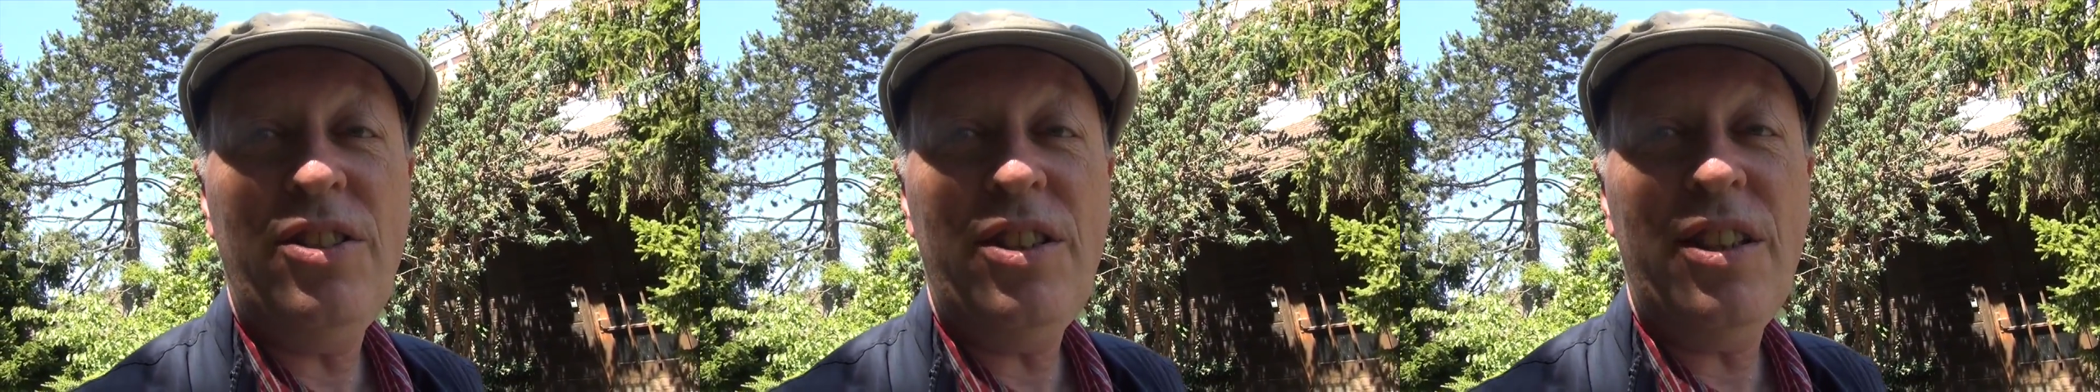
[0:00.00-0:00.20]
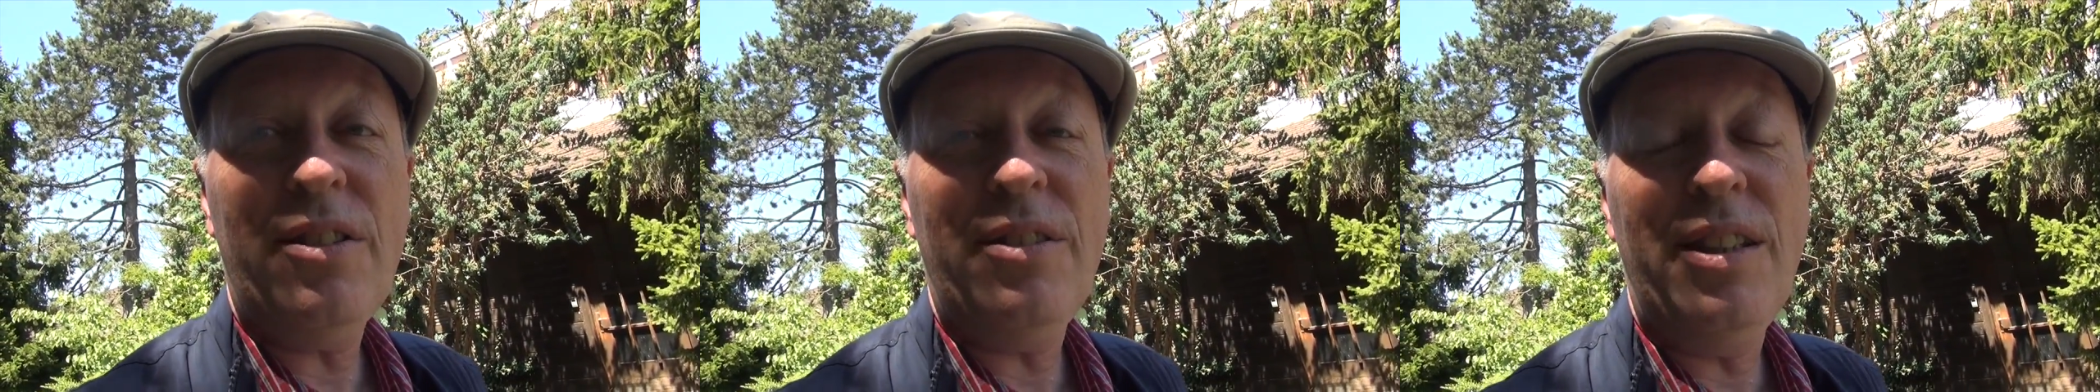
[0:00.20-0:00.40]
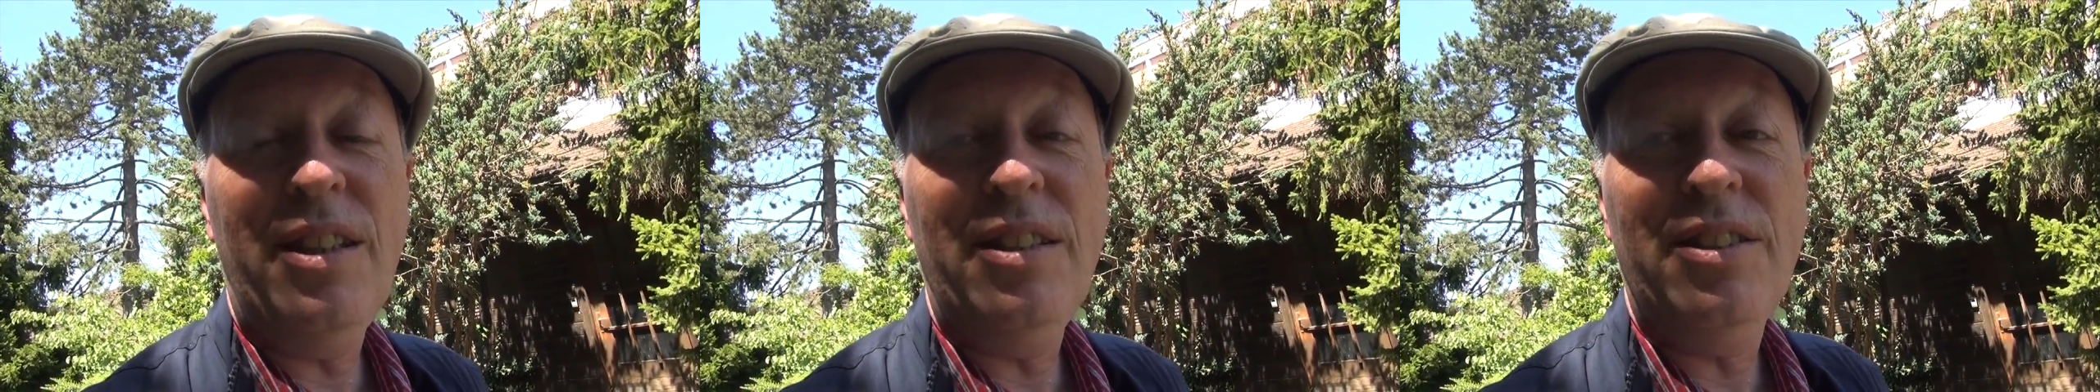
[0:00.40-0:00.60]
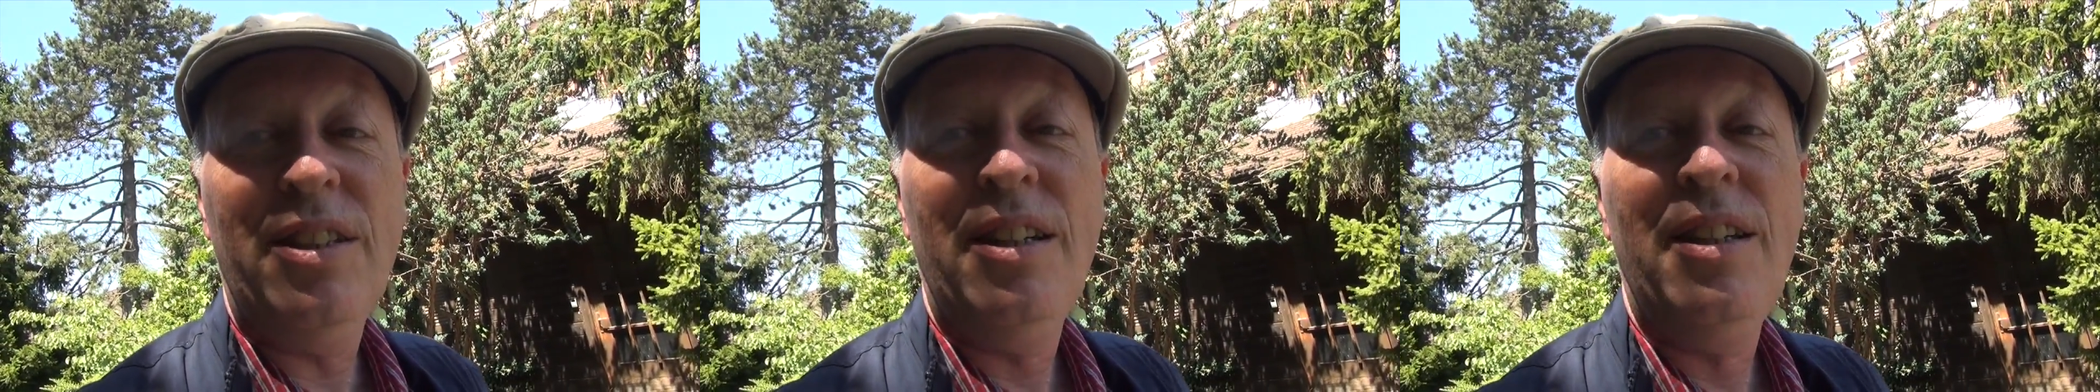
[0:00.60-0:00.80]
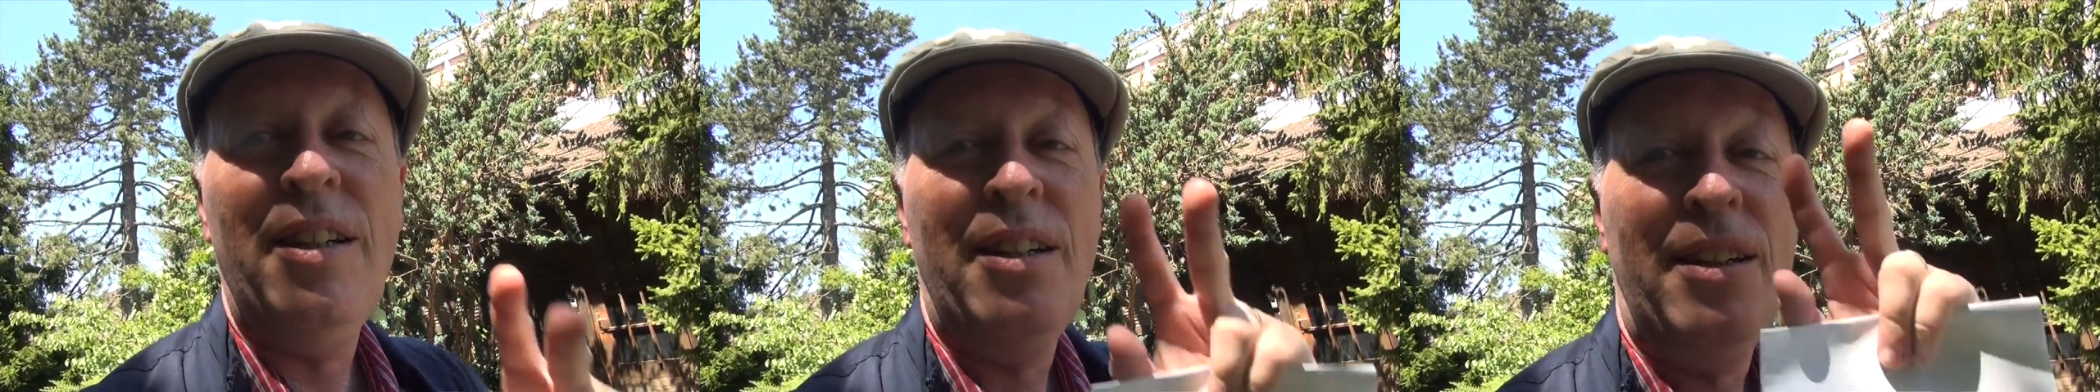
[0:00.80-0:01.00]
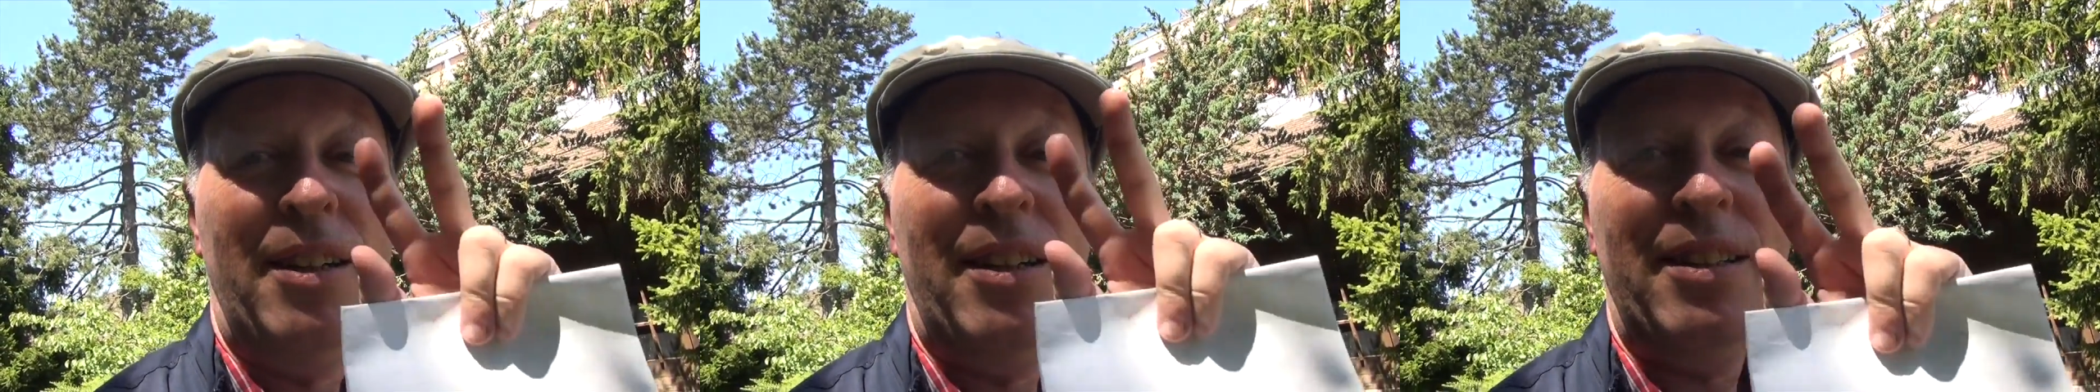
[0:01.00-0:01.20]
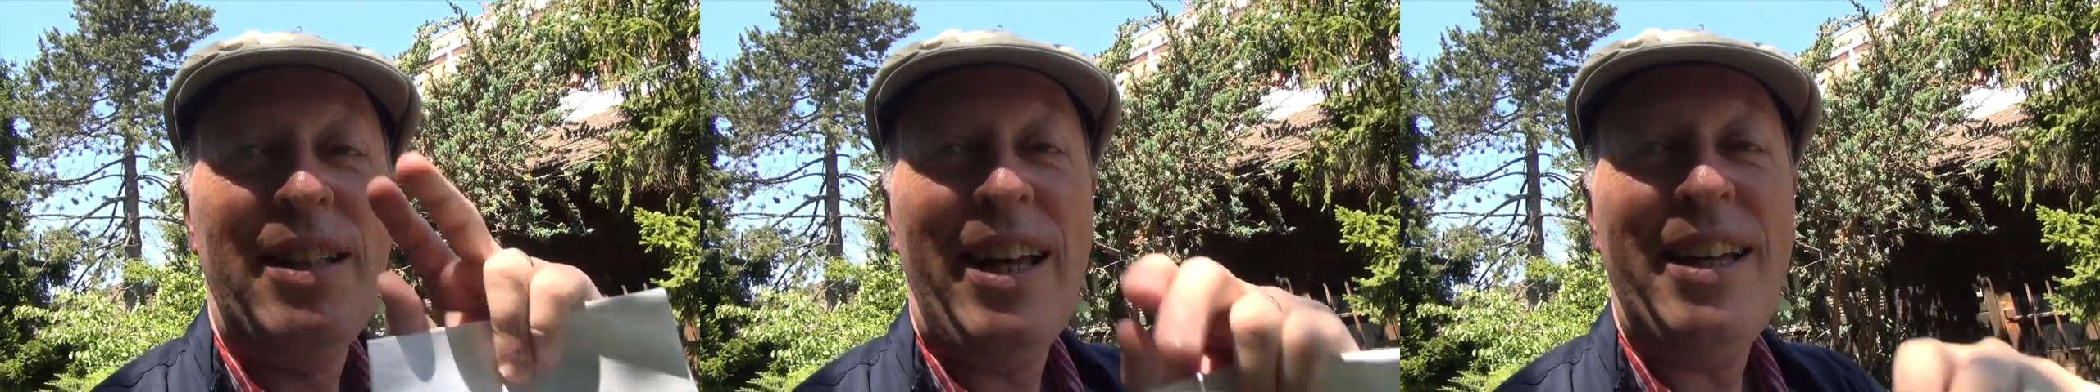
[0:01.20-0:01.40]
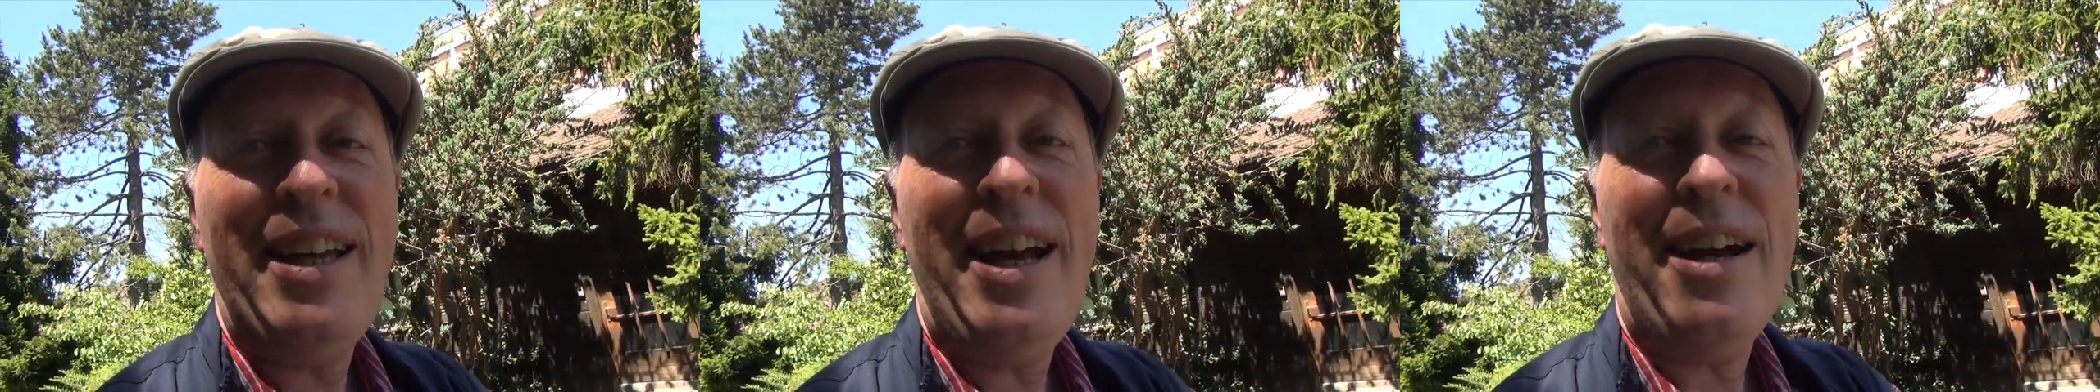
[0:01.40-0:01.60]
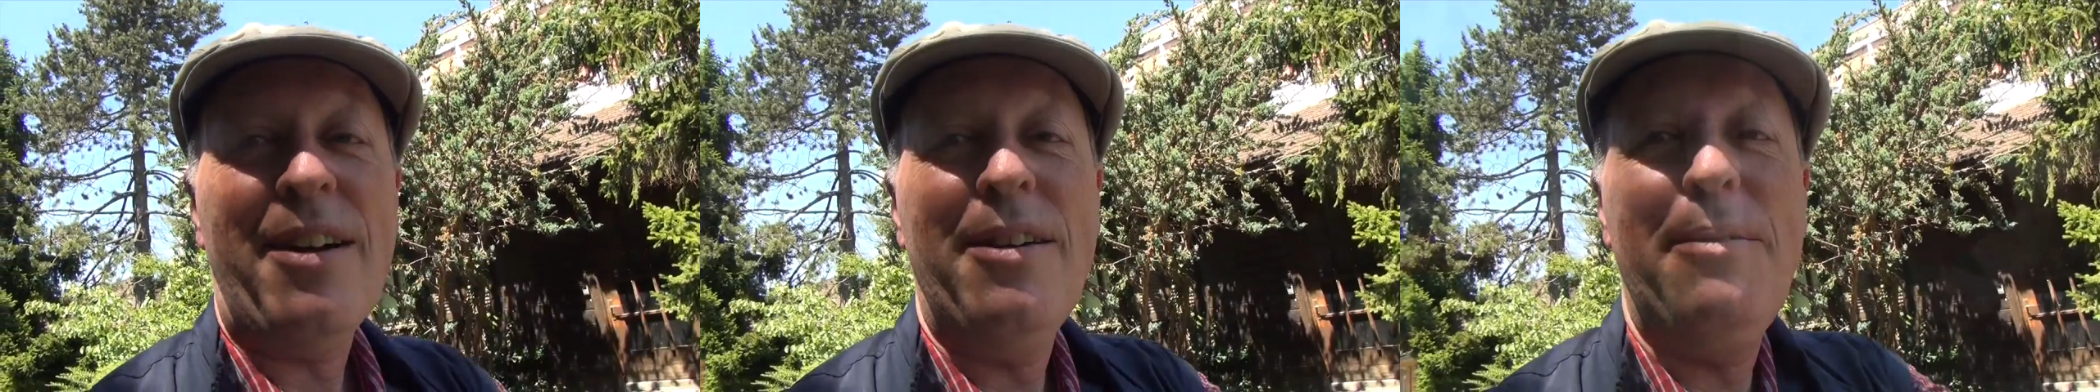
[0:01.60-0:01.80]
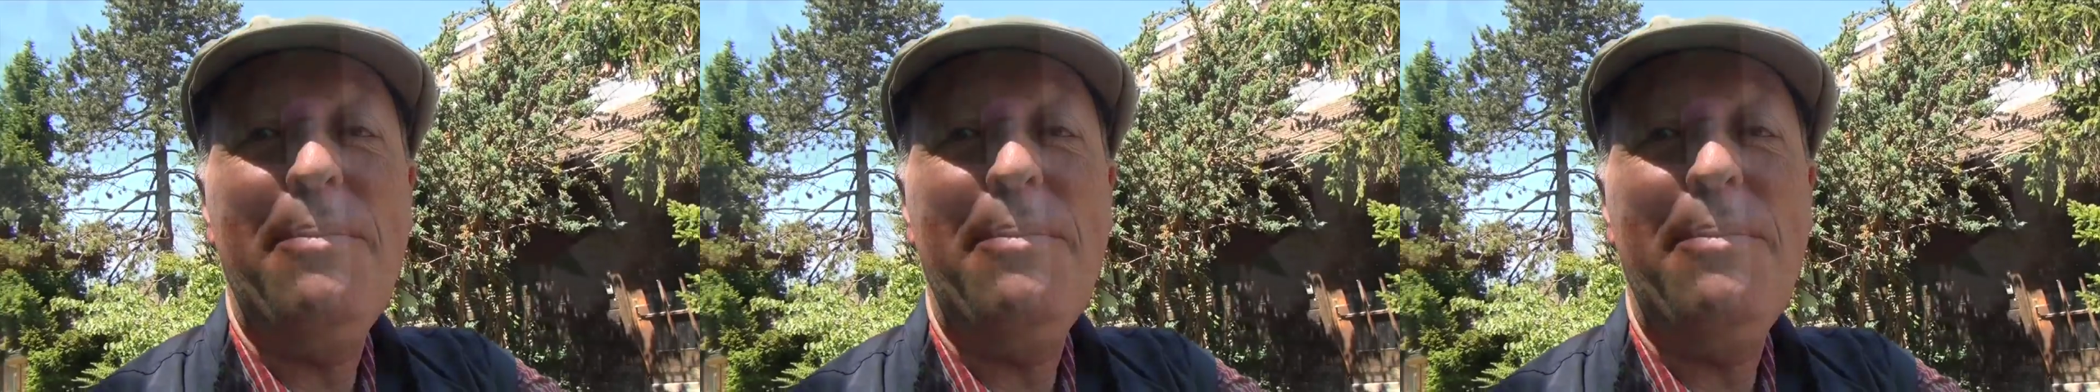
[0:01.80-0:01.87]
series. Take care.